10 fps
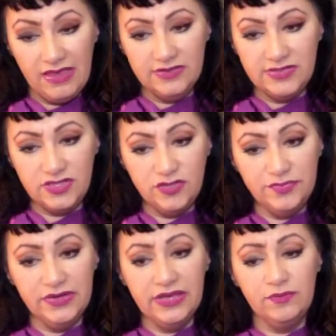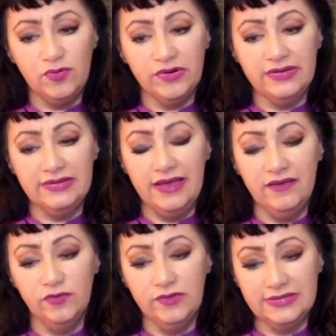Super important to have
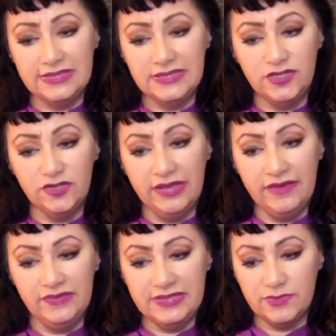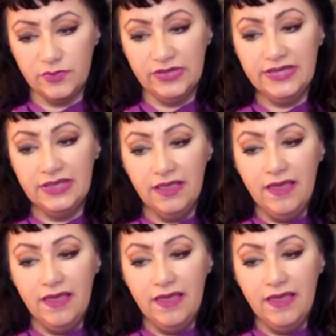loyalty in your life at this point,